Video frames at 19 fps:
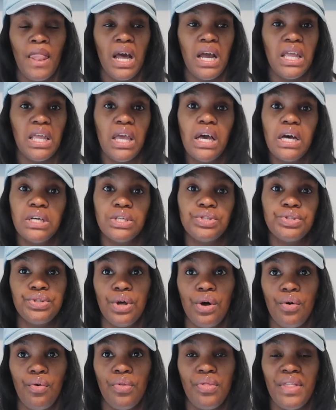yeah.
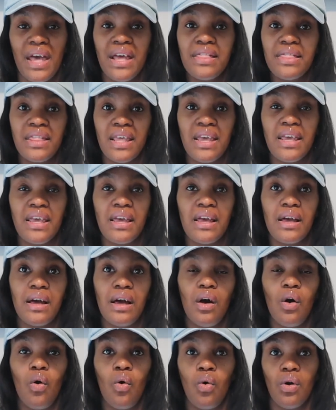So that thing,
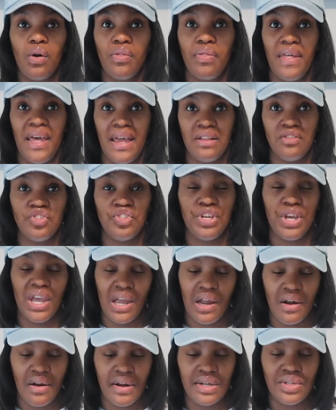or that
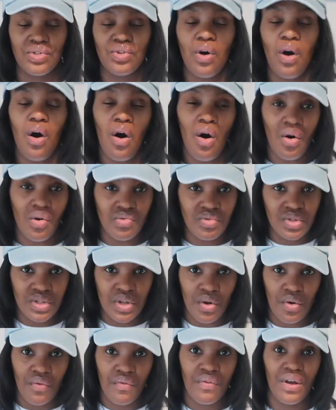chair, is
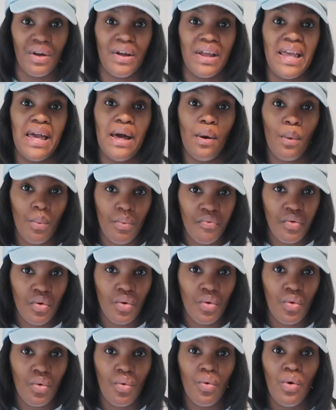also very
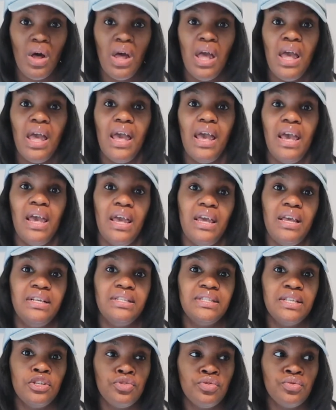helpful and
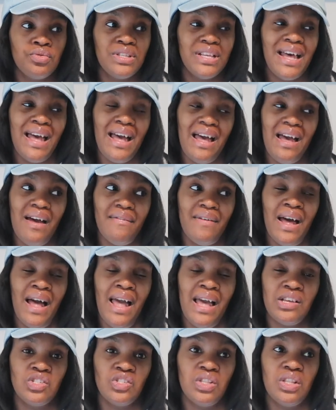essential to have. I
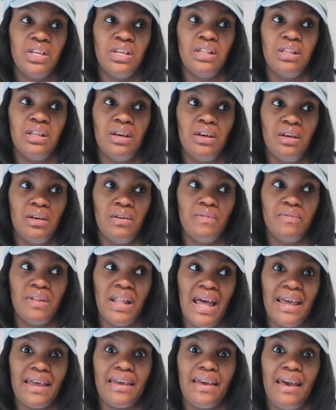actually love
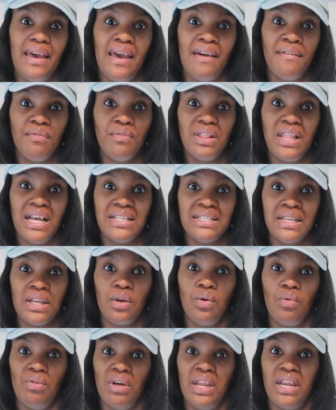like every last
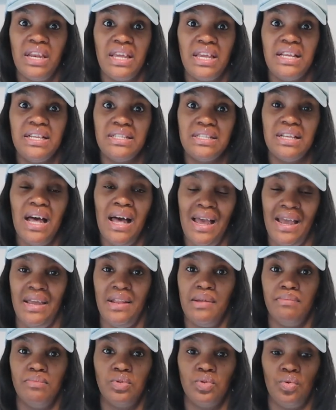single one of these
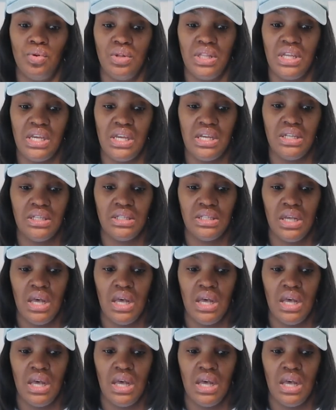items, or these